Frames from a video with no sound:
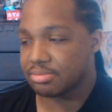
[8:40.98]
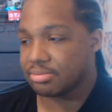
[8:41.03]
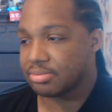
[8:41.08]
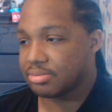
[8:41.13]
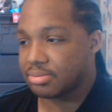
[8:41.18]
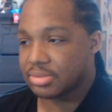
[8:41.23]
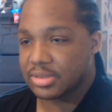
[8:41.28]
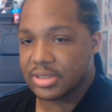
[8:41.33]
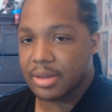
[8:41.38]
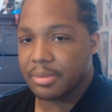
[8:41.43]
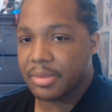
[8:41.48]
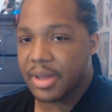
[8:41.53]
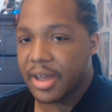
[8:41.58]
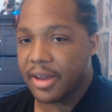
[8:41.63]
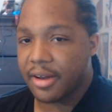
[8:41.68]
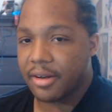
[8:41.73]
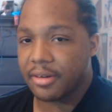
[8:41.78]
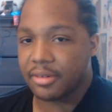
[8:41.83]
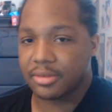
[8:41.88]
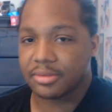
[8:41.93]

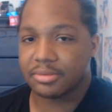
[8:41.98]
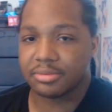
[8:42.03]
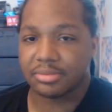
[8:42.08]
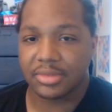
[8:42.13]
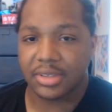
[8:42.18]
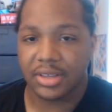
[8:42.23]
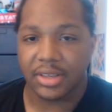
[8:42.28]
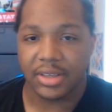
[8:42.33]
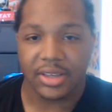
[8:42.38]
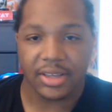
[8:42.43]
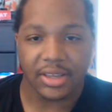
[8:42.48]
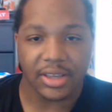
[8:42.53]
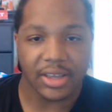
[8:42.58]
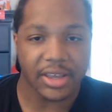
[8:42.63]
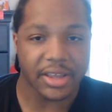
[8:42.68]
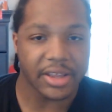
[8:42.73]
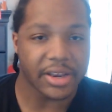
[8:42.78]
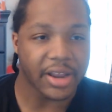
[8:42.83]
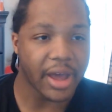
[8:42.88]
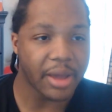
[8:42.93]
somehow, and
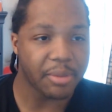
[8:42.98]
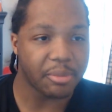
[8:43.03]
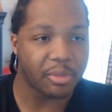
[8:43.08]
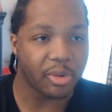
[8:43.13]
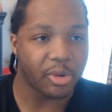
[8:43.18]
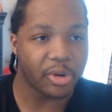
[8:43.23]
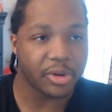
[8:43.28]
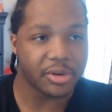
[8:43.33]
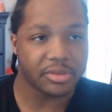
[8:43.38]
I'm on